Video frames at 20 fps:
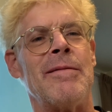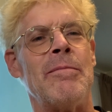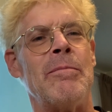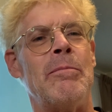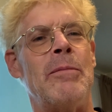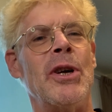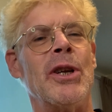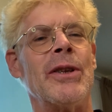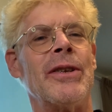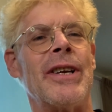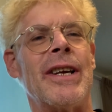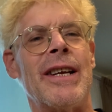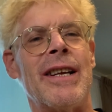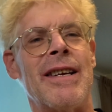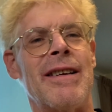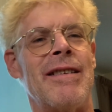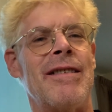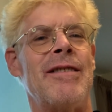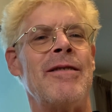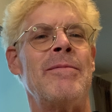building
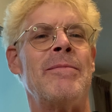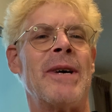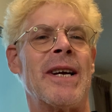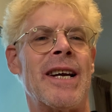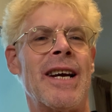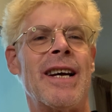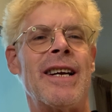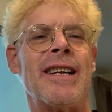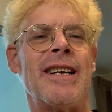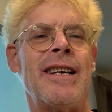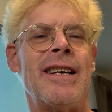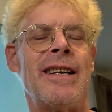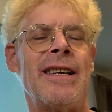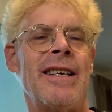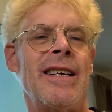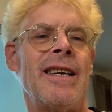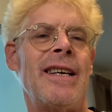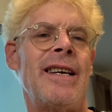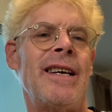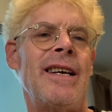in Dumaguete,
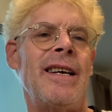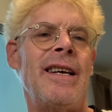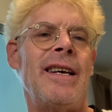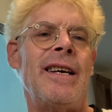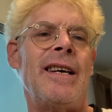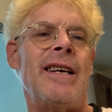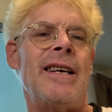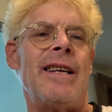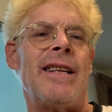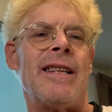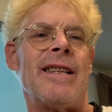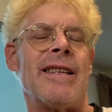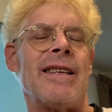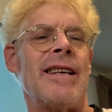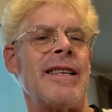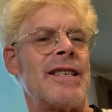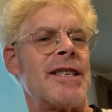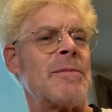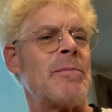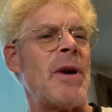
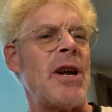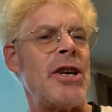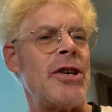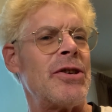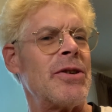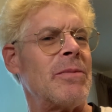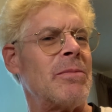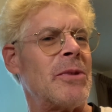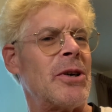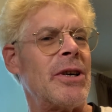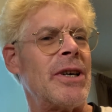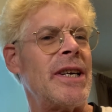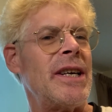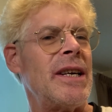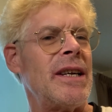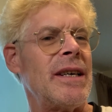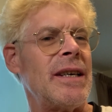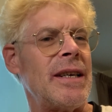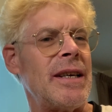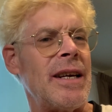that spatial
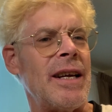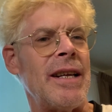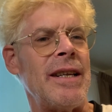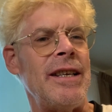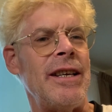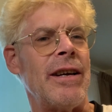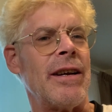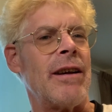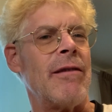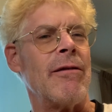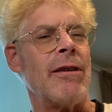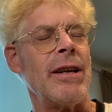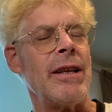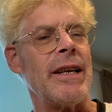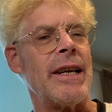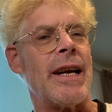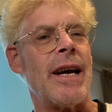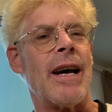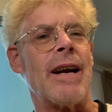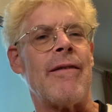marina, and then you
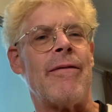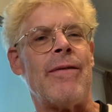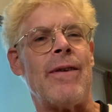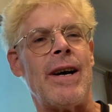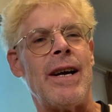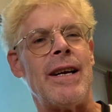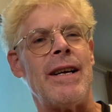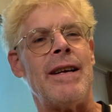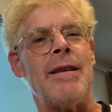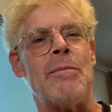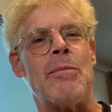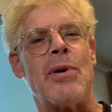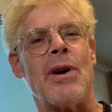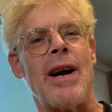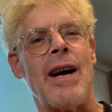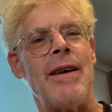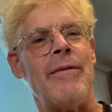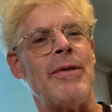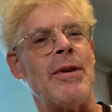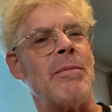really got to find a
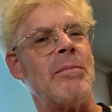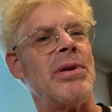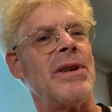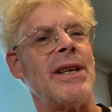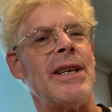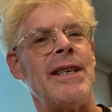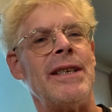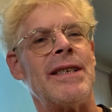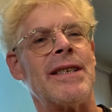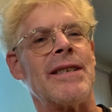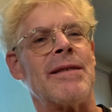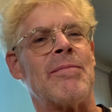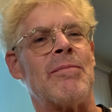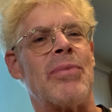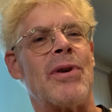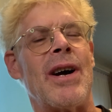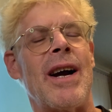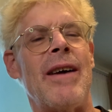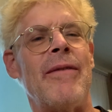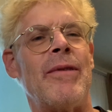private place,
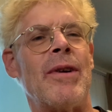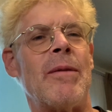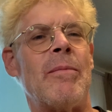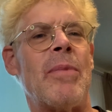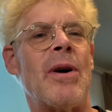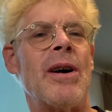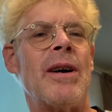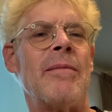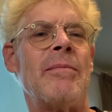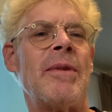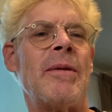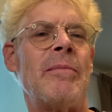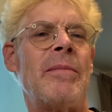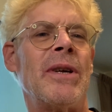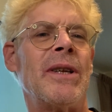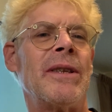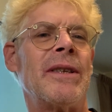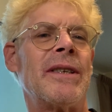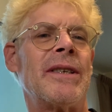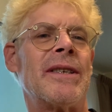private apartment
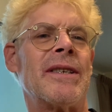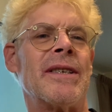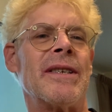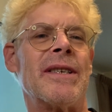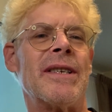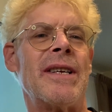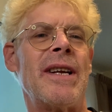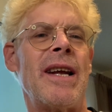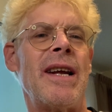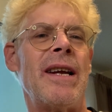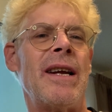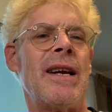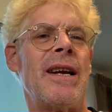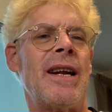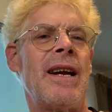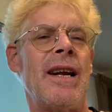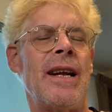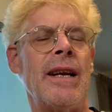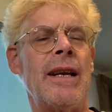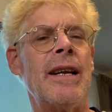buildings to stay in,
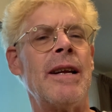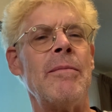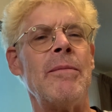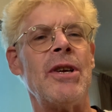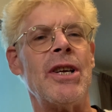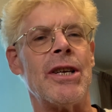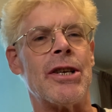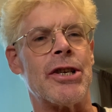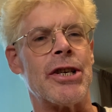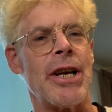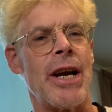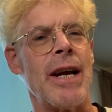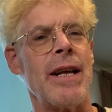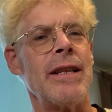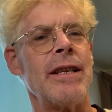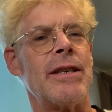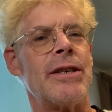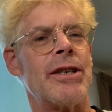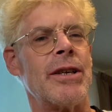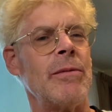and it can be a
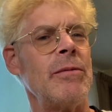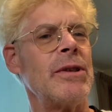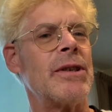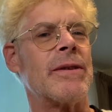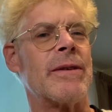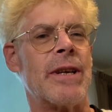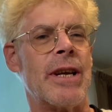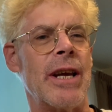challenge. It was